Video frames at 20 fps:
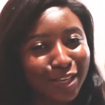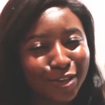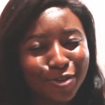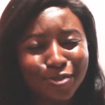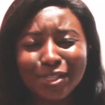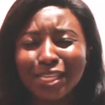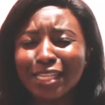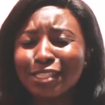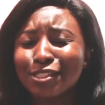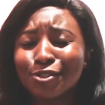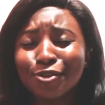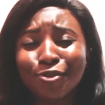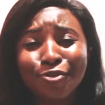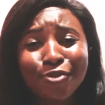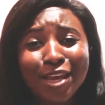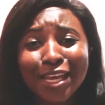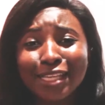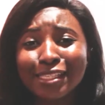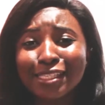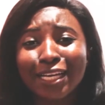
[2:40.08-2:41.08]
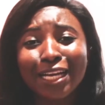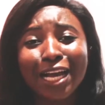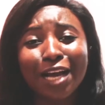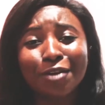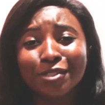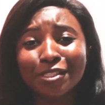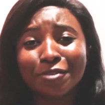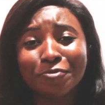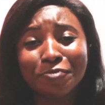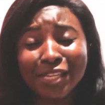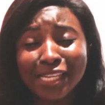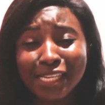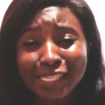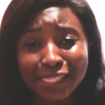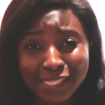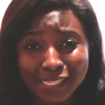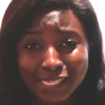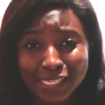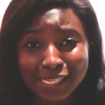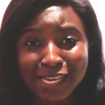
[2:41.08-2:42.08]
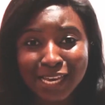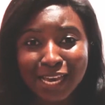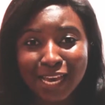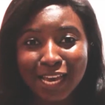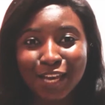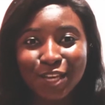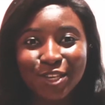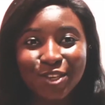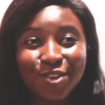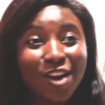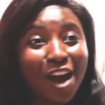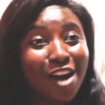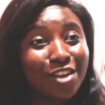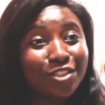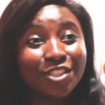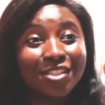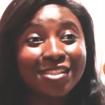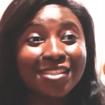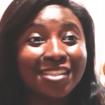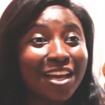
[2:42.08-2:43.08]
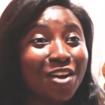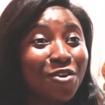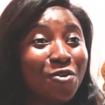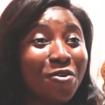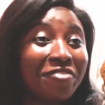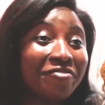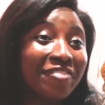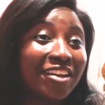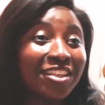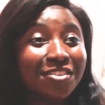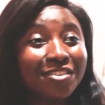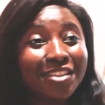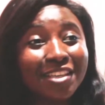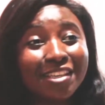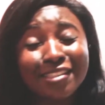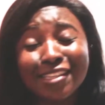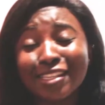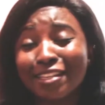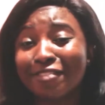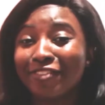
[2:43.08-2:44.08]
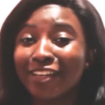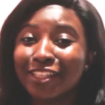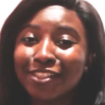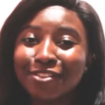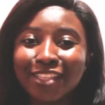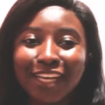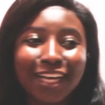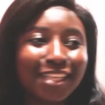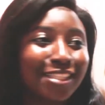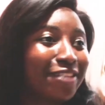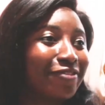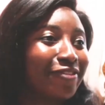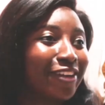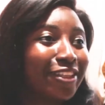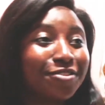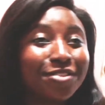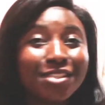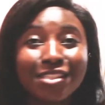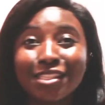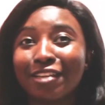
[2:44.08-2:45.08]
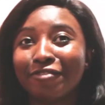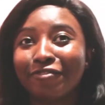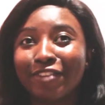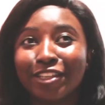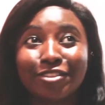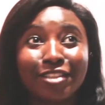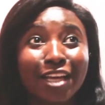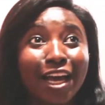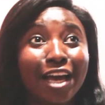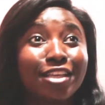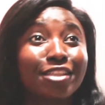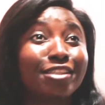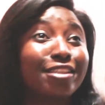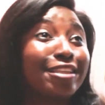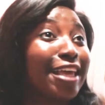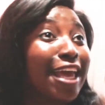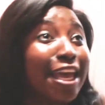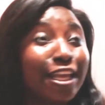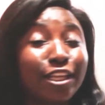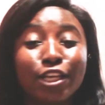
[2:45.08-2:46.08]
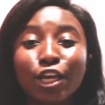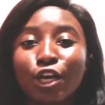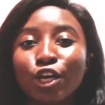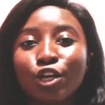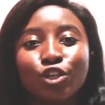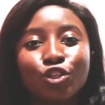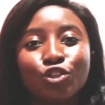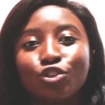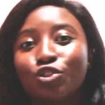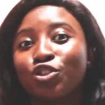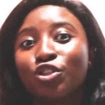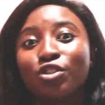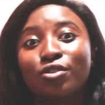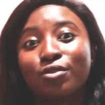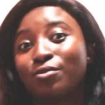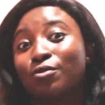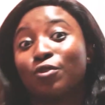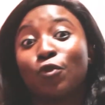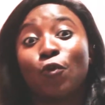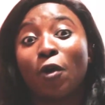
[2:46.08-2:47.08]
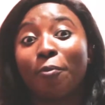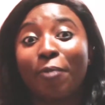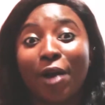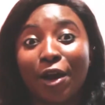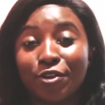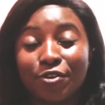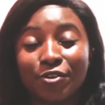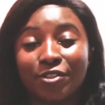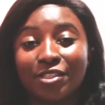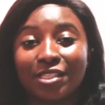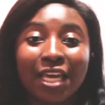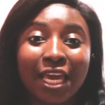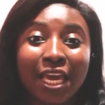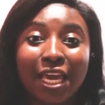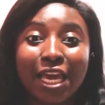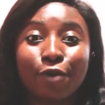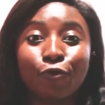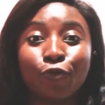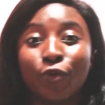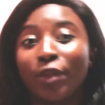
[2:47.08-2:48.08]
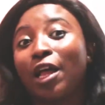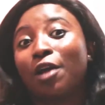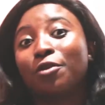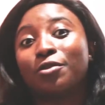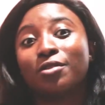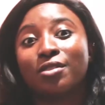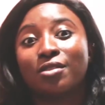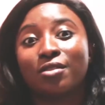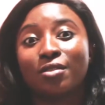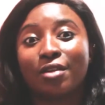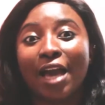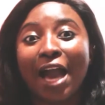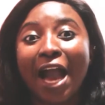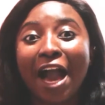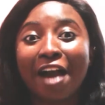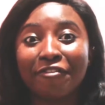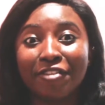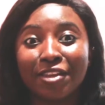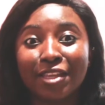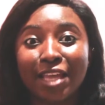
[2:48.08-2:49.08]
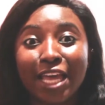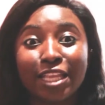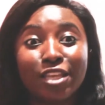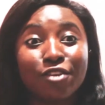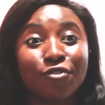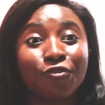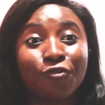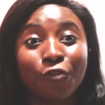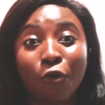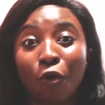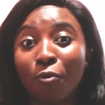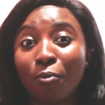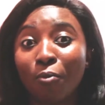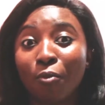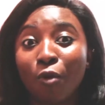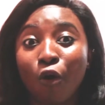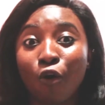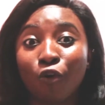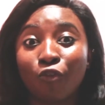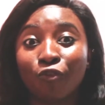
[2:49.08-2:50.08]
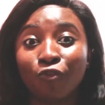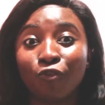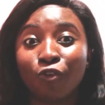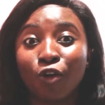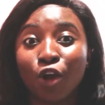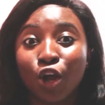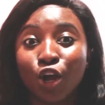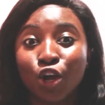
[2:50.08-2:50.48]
You need to create accountability. You can't just say, oh, I value this and I value that, I value this and I value that, and then you just go about your day without having any form of,